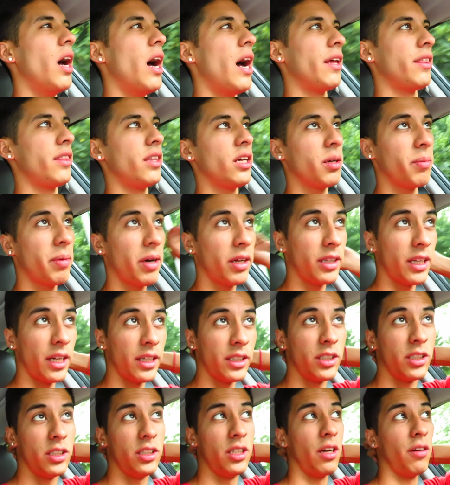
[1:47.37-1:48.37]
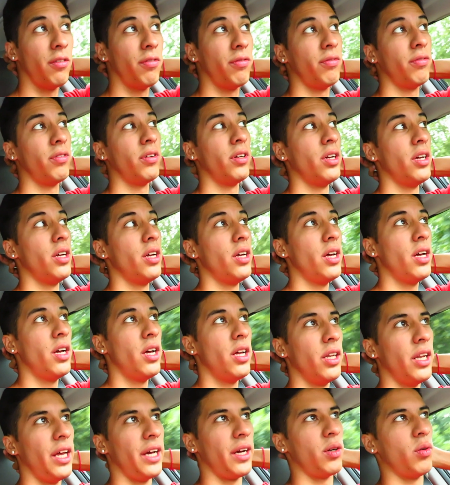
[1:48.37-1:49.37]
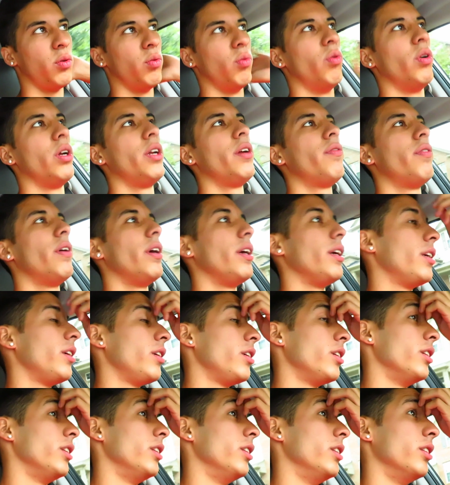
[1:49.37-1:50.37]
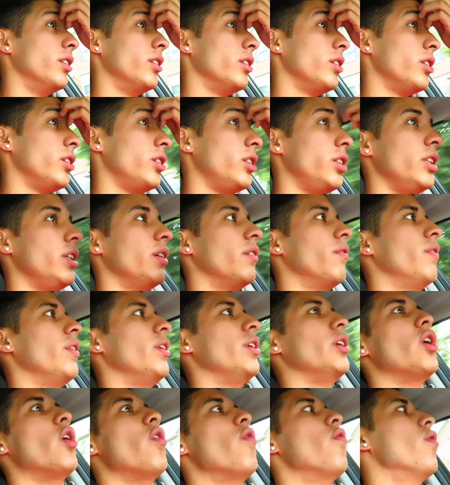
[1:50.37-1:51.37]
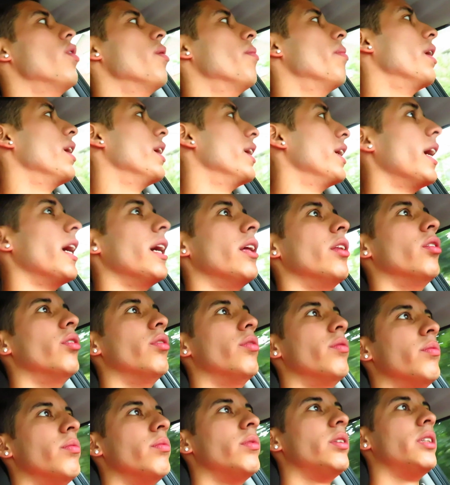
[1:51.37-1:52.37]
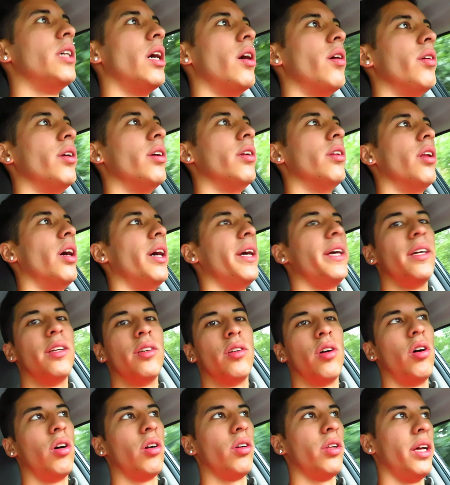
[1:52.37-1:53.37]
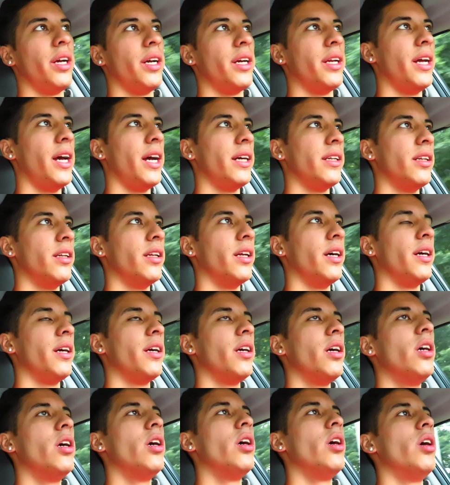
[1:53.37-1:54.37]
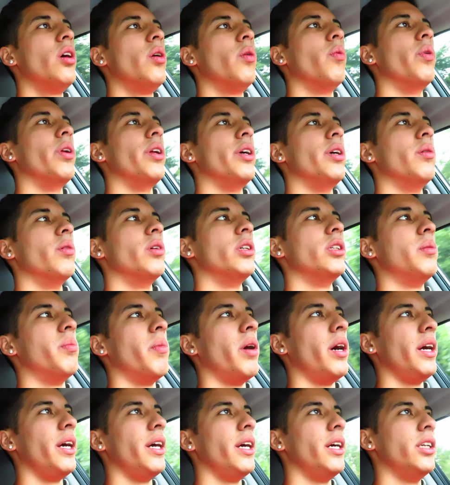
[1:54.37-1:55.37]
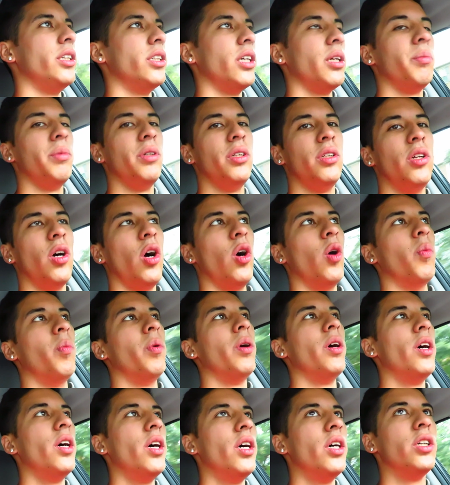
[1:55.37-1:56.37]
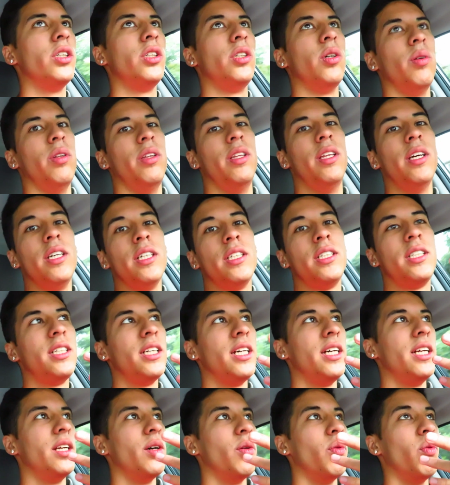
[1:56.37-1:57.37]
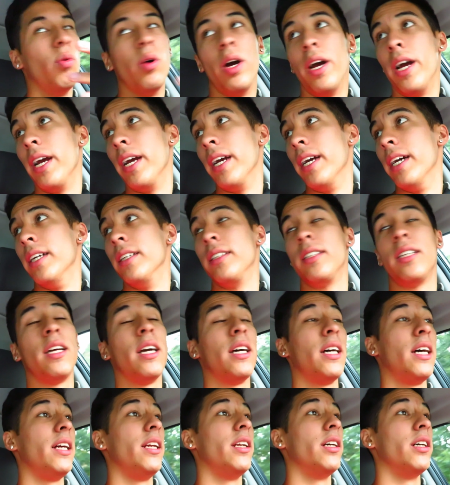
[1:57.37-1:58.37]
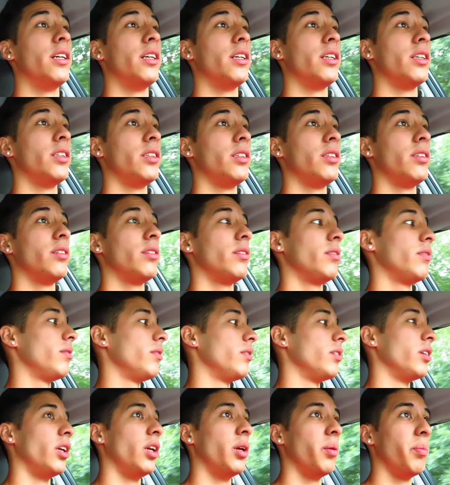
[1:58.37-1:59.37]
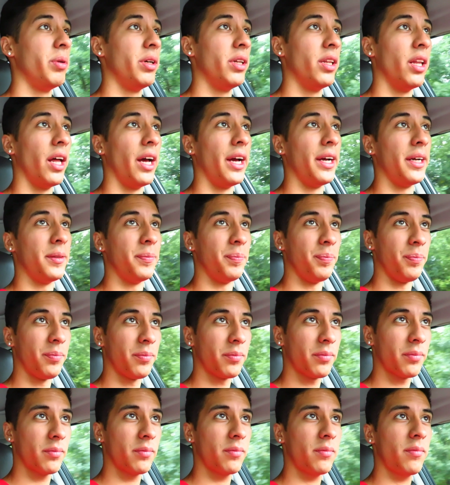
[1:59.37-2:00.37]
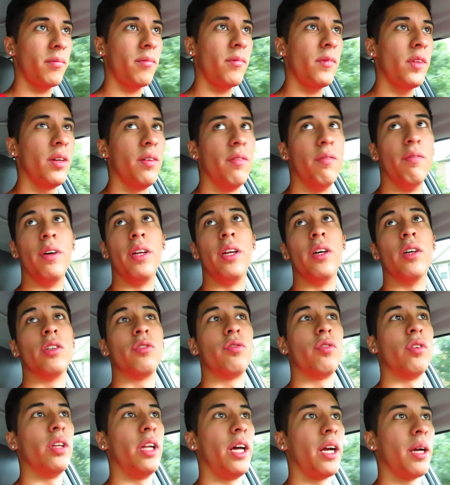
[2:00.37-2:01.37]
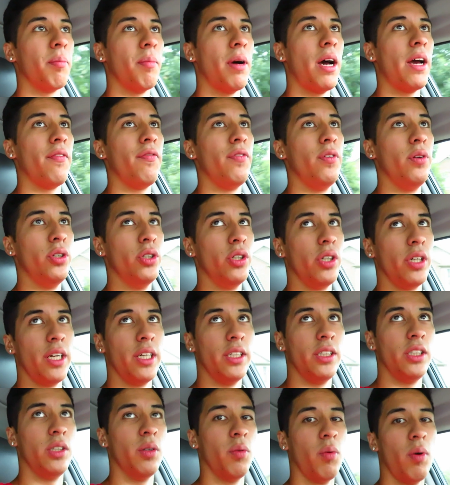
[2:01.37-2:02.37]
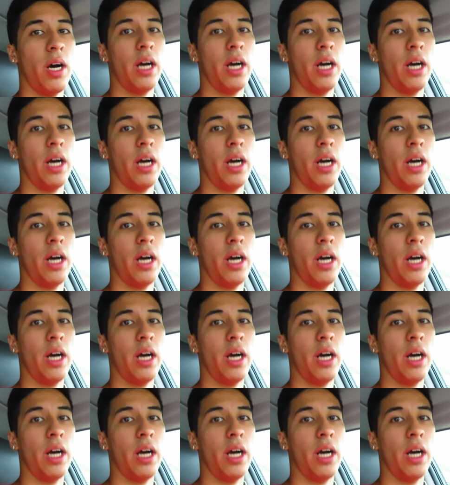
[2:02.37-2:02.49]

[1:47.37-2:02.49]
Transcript: I think about that stuff like what if I could see a video of what my dad sounded like and talked like and acted like when he was my age, that'd be dope. So this in a way is kind of going to be like videos for like my future kids to